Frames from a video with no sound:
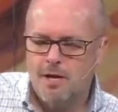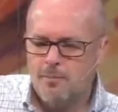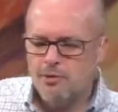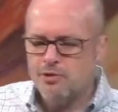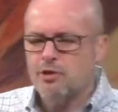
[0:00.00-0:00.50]
A
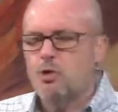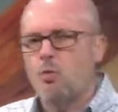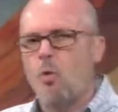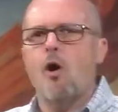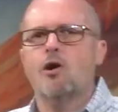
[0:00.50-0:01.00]
person who
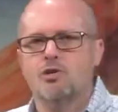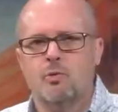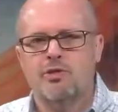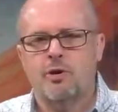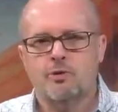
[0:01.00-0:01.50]
walks
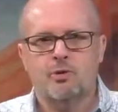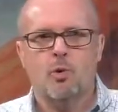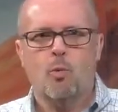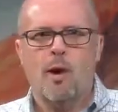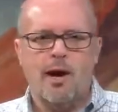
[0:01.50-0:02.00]
with those who
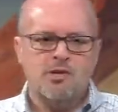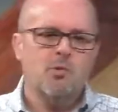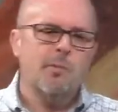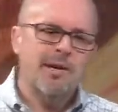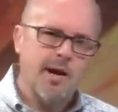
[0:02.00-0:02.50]
are wise
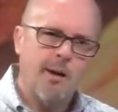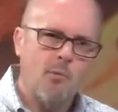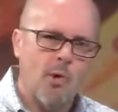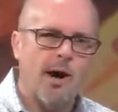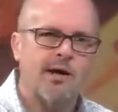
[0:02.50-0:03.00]
will
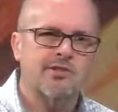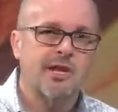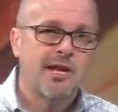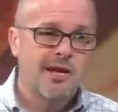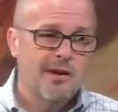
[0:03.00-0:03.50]
become wise,
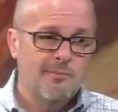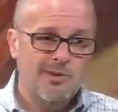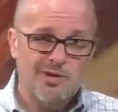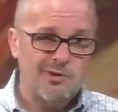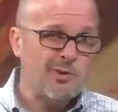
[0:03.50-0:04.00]

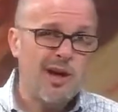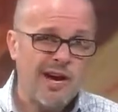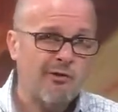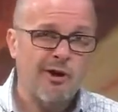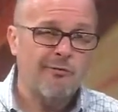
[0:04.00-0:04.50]
but those who
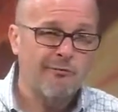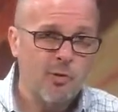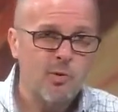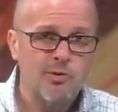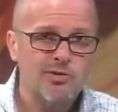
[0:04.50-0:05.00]
hang around
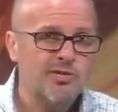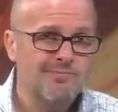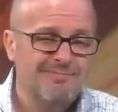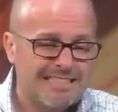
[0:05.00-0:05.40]
fools,